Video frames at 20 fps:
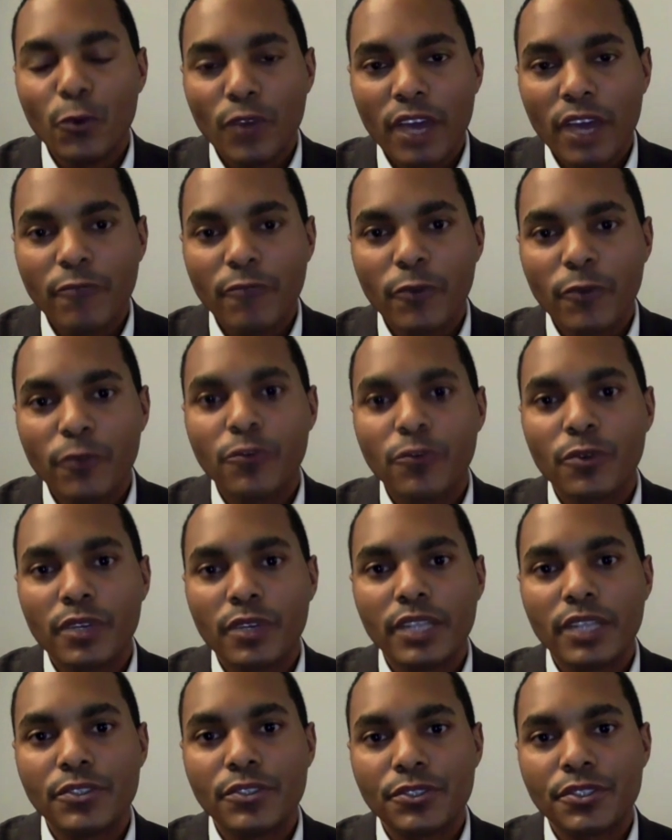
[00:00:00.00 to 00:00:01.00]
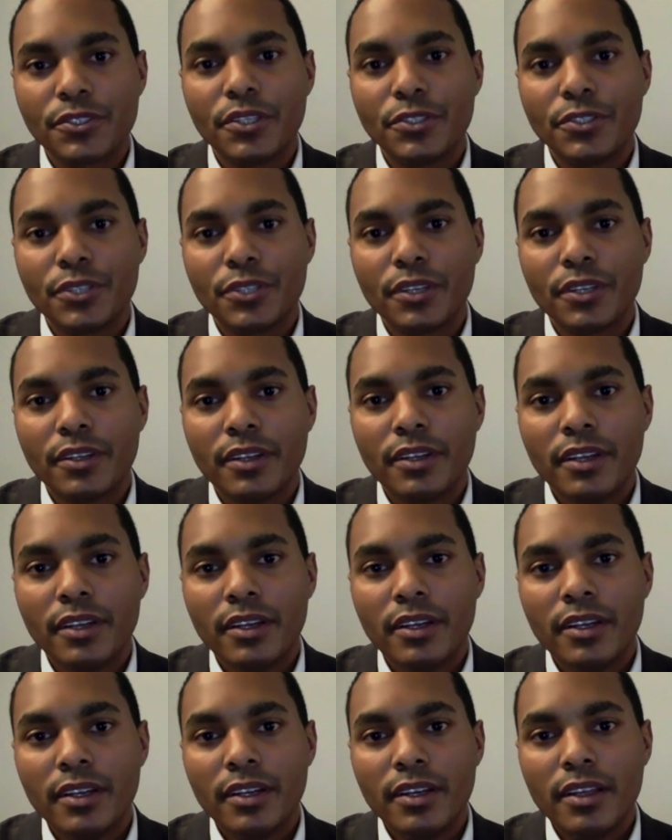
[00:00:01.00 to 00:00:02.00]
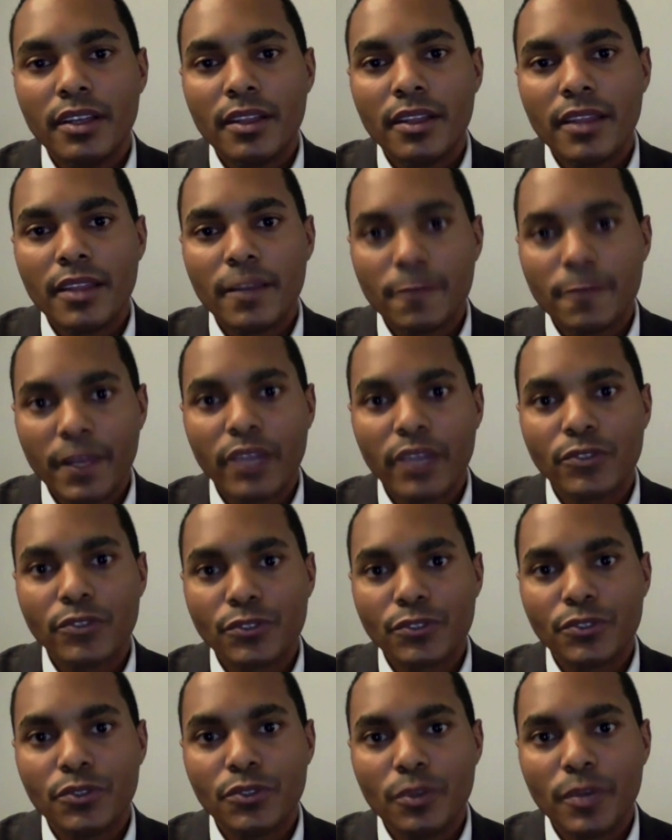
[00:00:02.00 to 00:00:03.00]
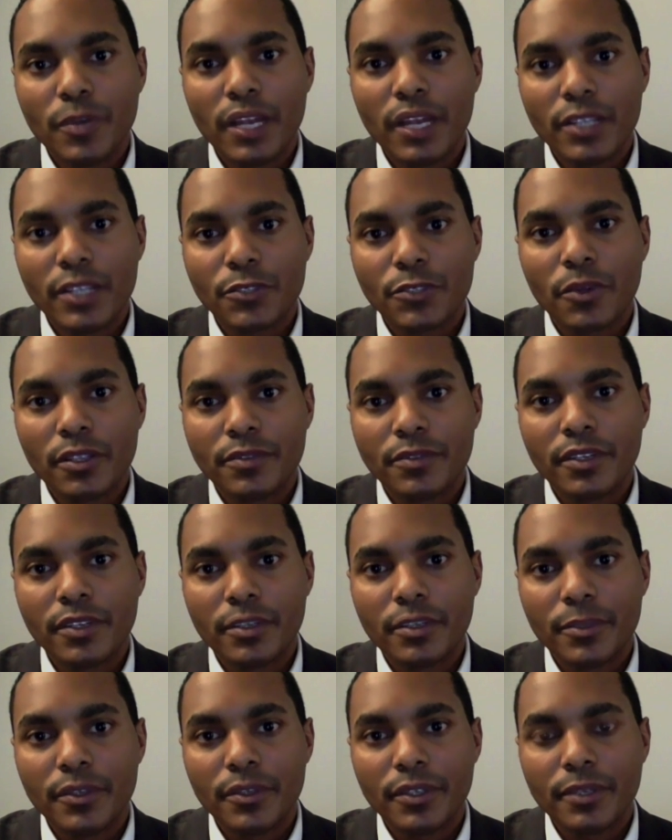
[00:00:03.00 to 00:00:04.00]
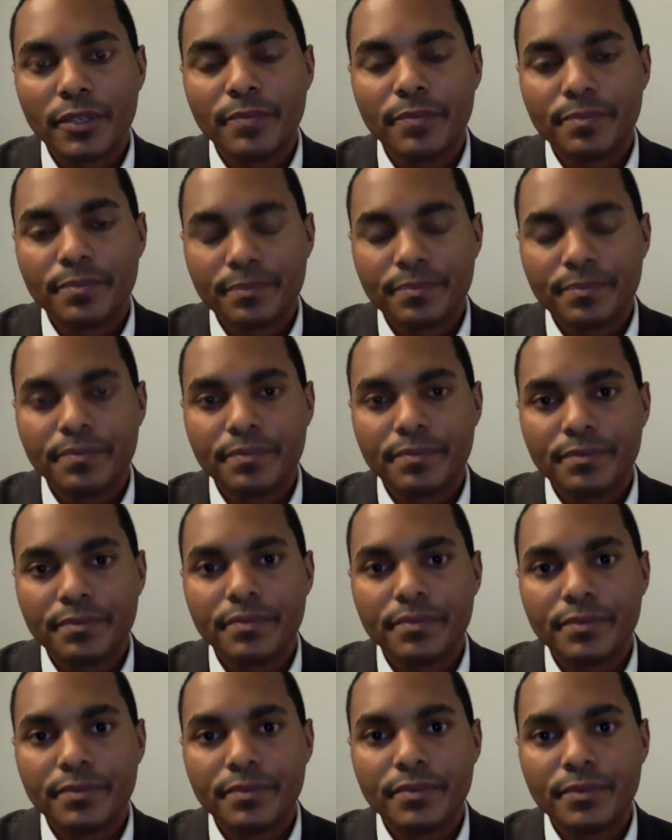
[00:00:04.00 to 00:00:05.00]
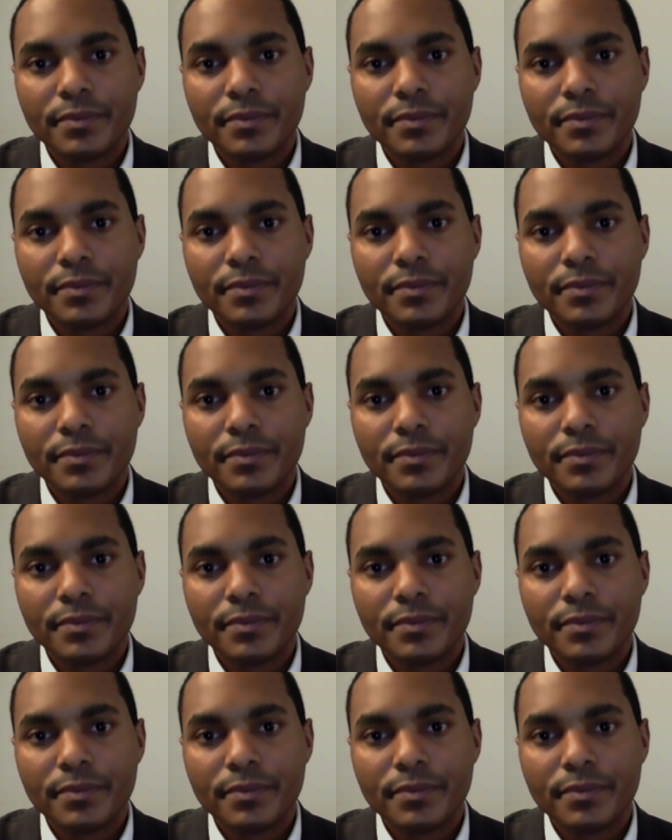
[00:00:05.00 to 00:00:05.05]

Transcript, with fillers: not vote for legislation that fails to abolish qualified immunity. Understood. We keep talking